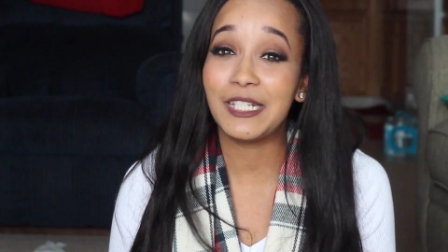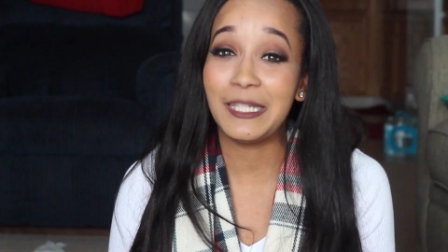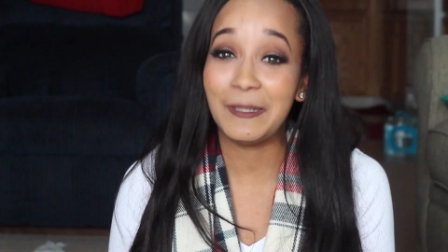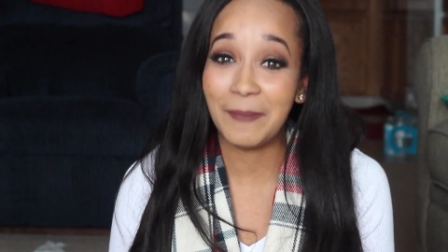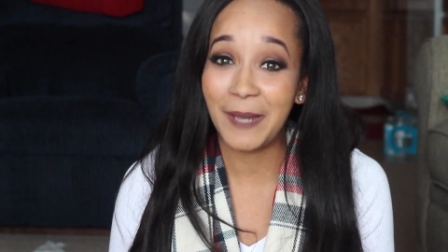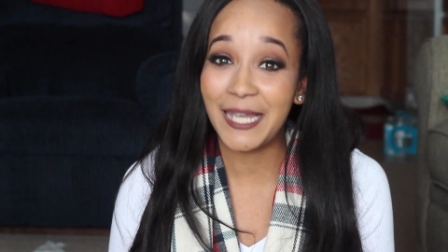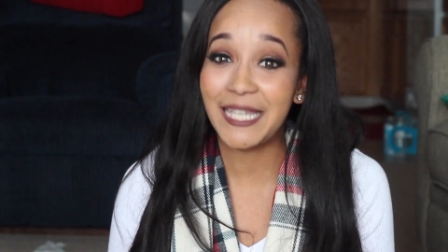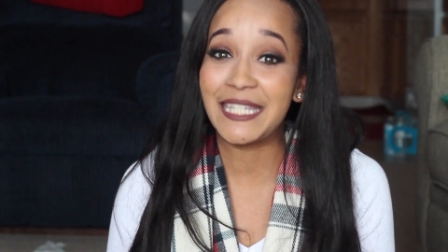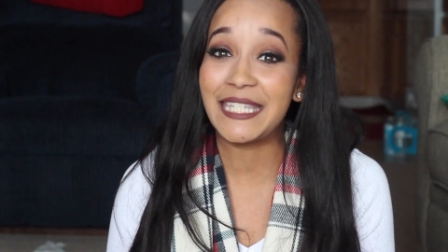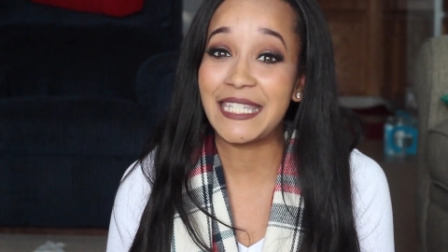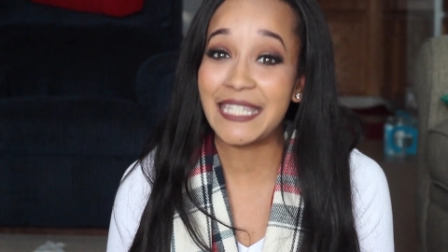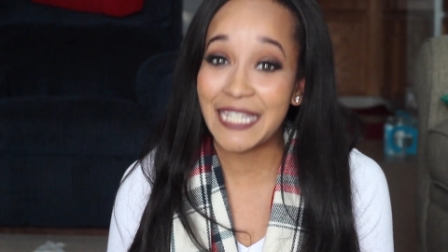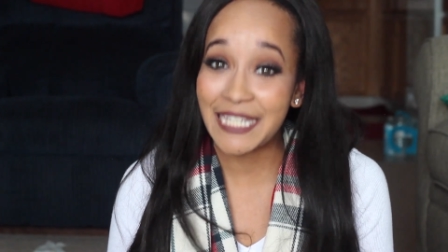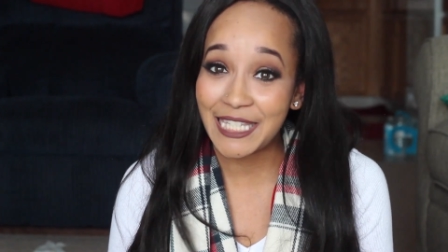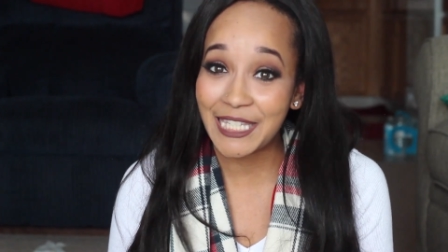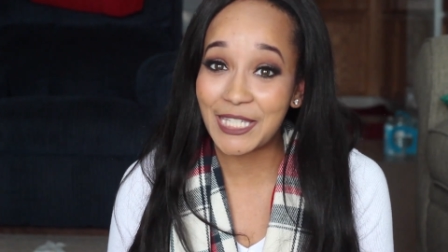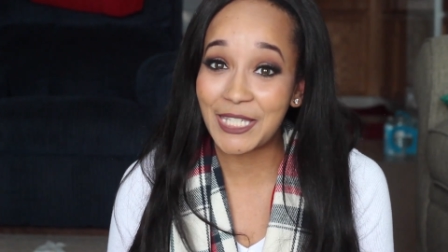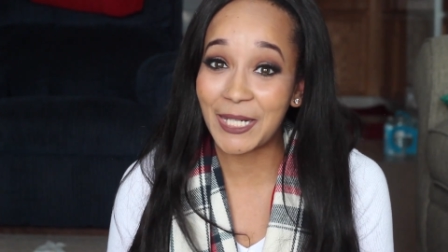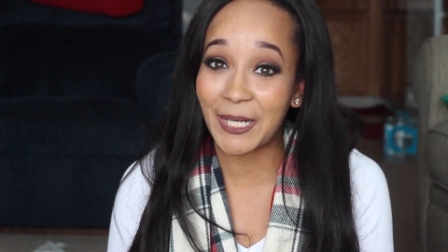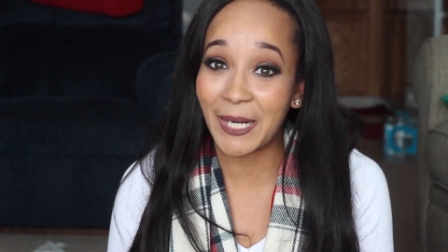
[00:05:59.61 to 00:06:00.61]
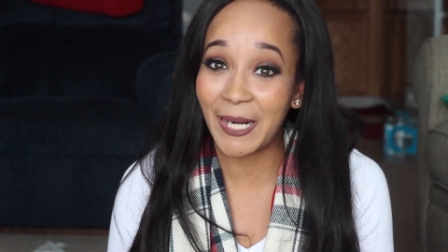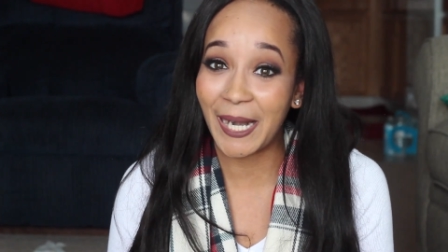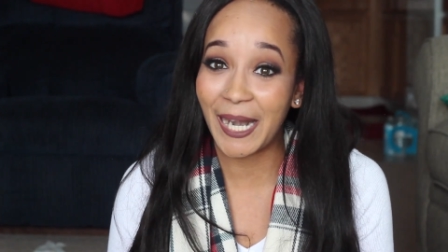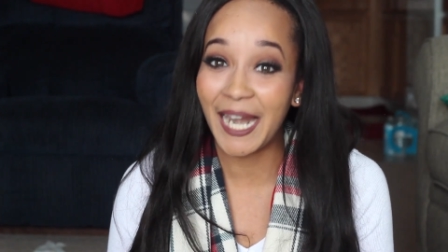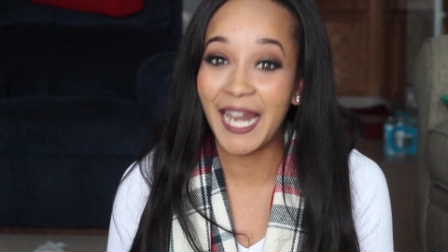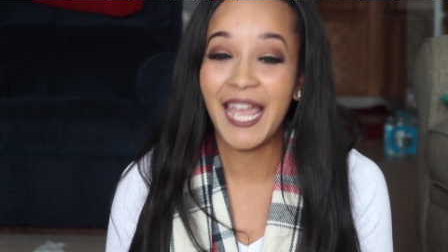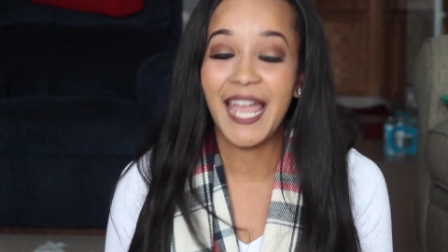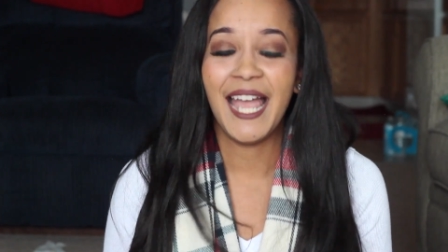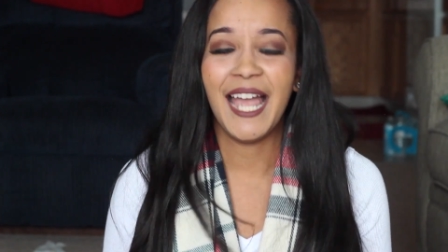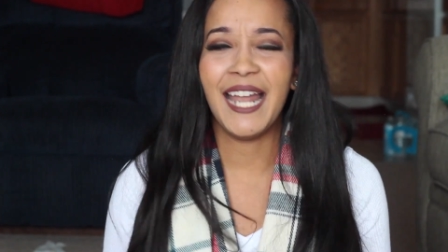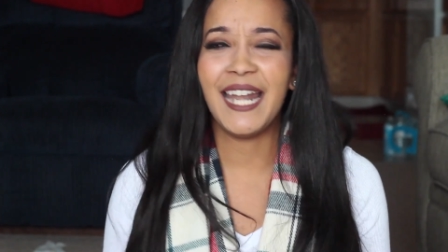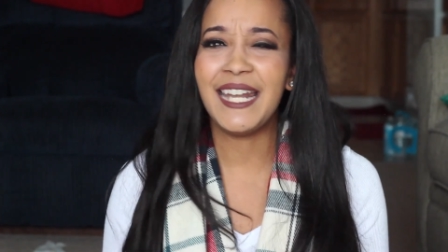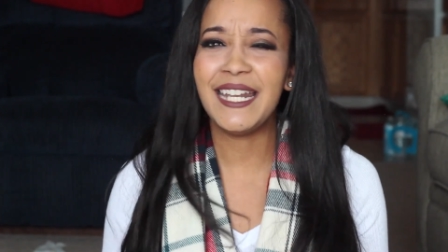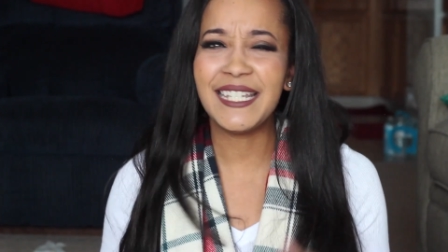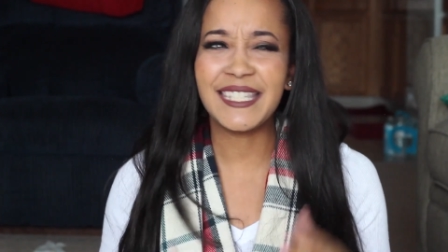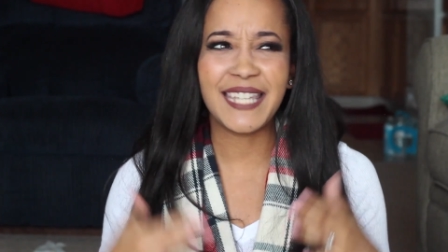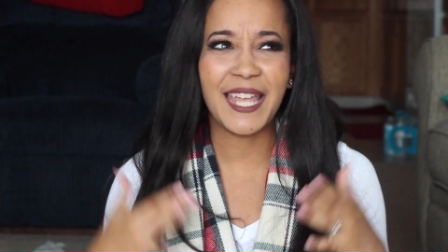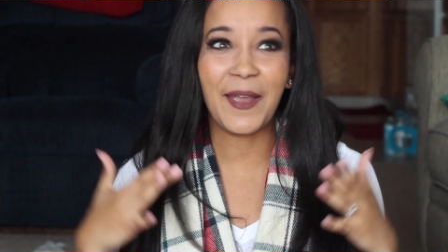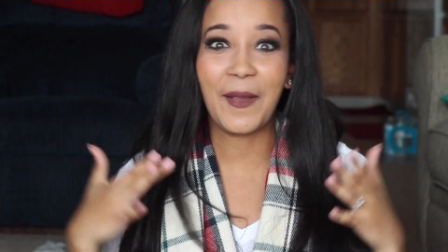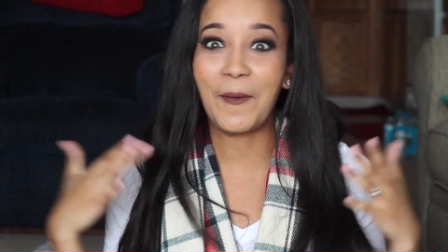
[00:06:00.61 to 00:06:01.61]
to my sister. And
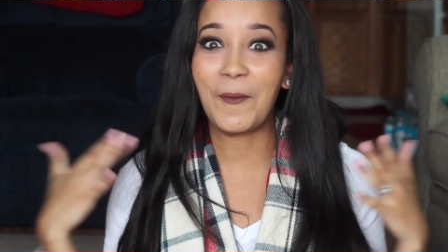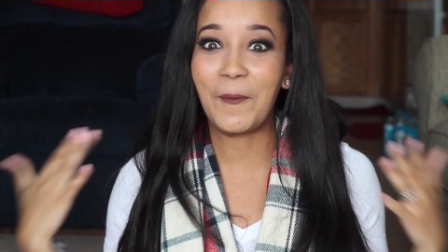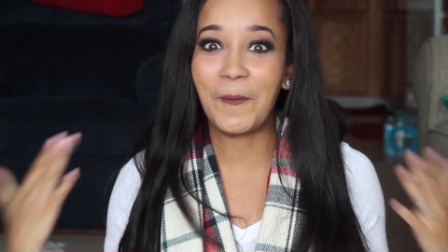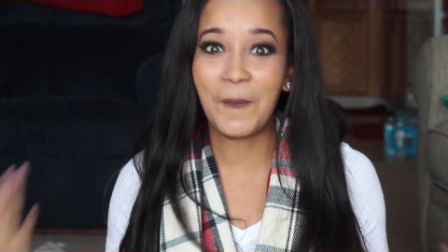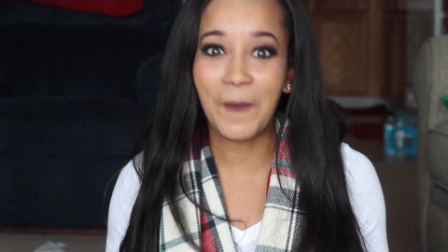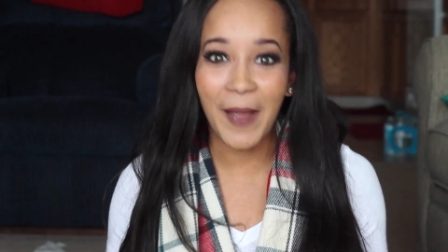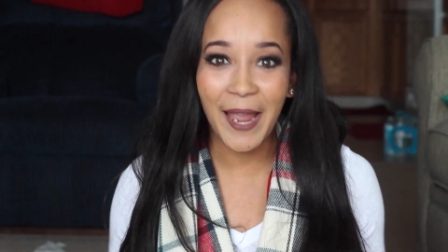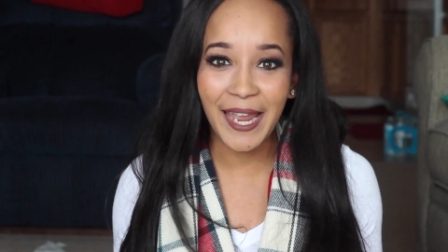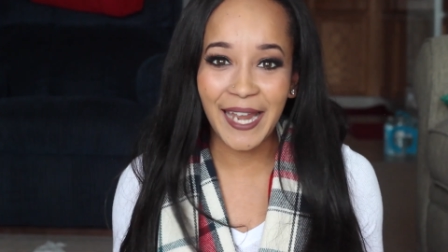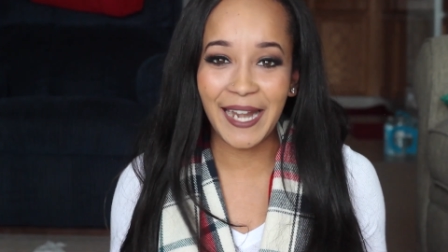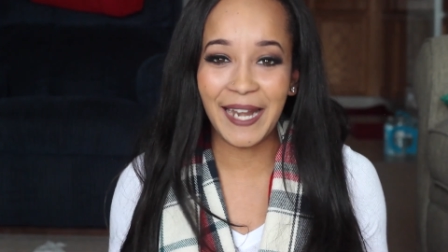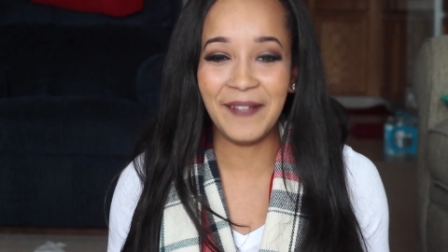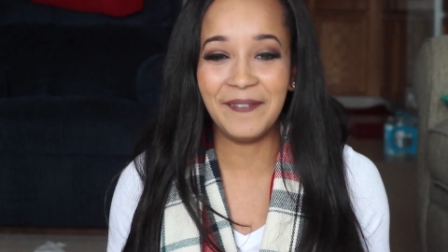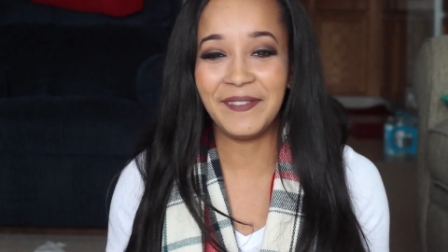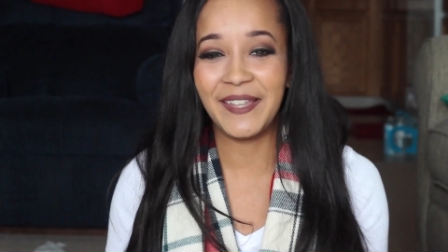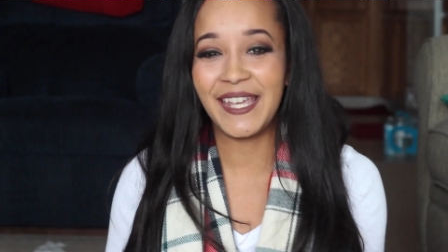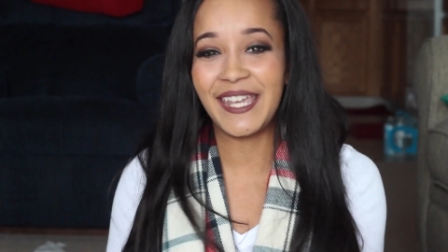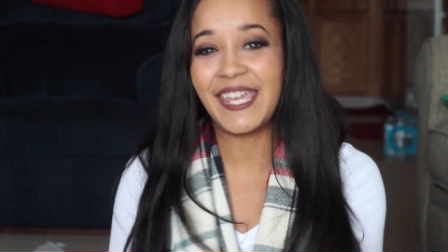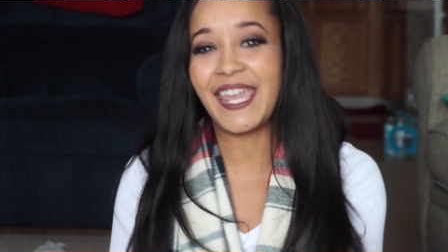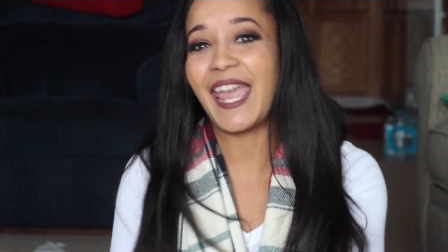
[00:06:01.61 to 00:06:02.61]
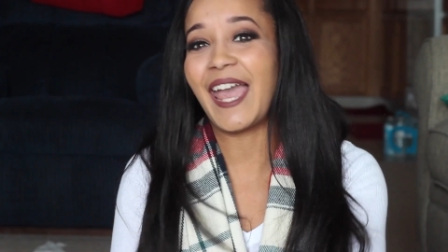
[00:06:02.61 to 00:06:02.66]
he's like, what? And I'm like,